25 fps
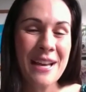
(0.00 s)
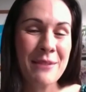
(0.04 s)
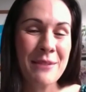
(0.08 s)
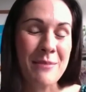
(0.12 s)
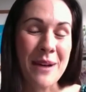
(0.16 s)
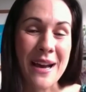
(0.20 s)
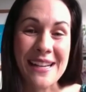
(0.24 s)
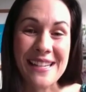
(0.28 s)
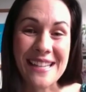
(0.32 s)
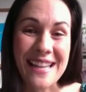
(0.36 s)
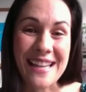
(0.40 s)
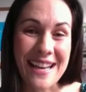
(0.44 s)

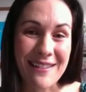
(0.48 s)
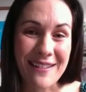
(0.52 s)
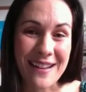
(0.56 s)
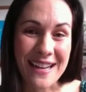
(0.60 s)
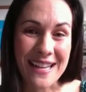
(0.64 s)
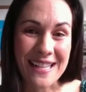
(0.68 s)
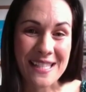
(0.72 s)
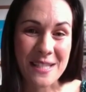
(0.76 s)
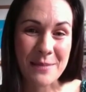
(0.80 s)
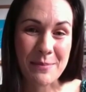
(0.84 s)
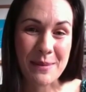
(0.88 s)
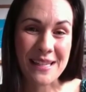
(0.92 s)
My now
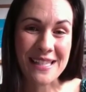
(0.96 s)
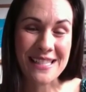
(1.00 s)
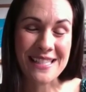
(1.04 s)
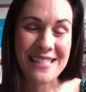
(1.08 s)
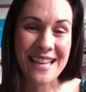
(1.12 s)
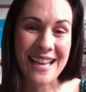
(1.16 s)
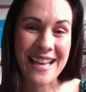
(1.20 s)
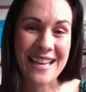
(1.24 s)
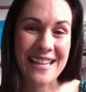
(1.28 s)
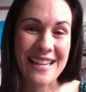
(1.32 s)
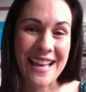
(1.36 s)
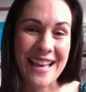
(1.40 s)
husband
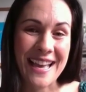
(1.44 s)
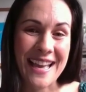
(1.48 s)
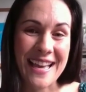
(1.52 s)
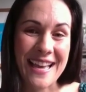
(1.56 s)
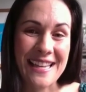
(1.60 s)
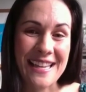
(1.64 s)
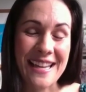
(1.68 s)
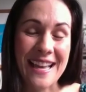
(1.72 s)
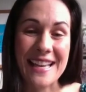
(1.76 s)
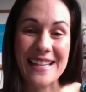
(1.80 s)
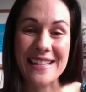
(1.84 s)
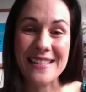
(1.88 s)
had
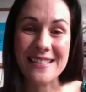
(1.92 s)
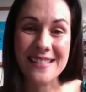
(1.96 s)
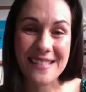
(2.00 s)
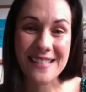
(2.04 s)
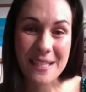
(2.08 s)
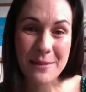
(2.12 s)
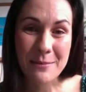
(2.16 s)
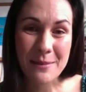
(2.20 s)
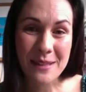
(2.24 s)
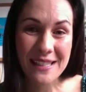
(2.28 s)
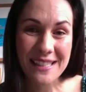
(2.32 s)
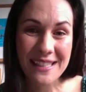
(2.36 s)
had a
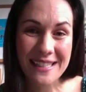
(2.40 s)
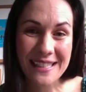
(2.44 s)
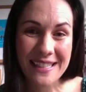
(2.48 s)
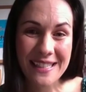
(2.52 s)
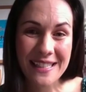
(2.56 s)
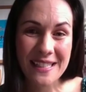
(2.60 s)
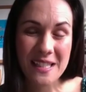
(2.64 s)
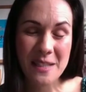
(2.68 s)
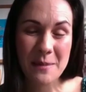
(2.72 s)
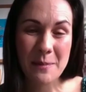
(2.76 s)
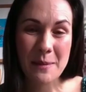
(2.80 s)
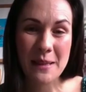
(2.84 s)
similar
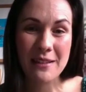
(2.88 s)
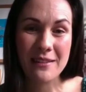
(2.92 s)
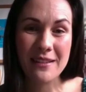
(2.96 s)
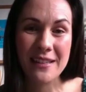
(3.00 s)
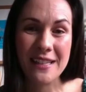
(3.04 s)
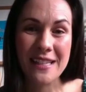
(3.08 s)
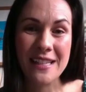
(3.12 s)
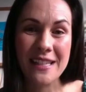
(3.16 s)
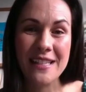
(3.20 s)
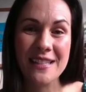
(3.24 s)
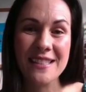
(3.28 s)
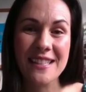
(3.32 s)

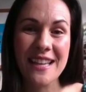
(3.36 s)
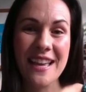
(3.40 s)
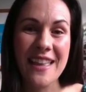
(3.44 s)
experience,